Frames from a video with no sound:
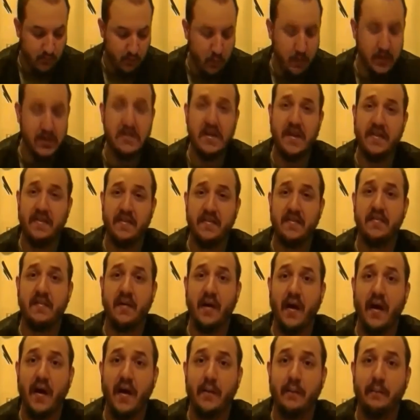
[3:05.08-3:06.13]
which at this
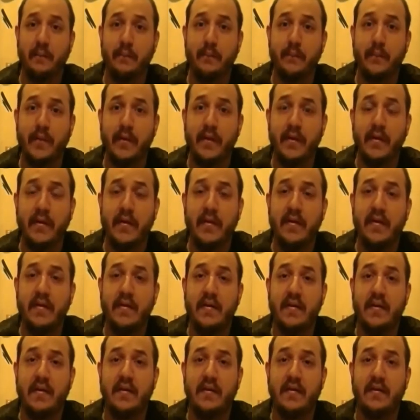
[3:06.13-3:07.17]
time
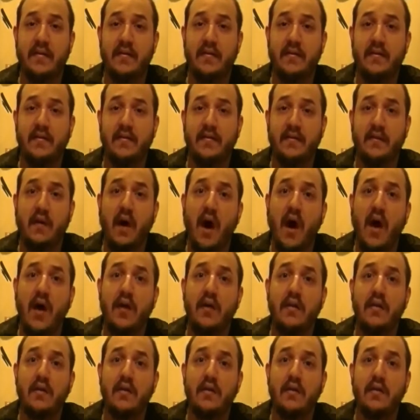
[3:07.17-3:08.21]
is
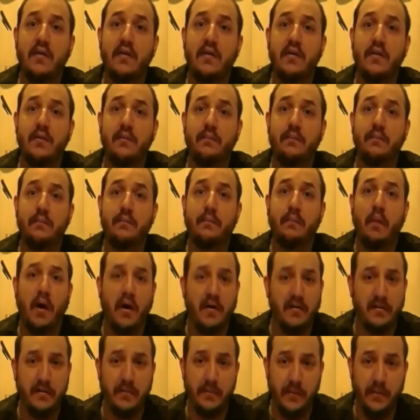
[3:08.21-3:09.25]
not
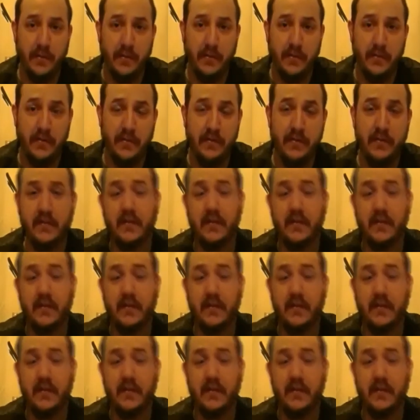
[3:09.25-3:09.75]
possible.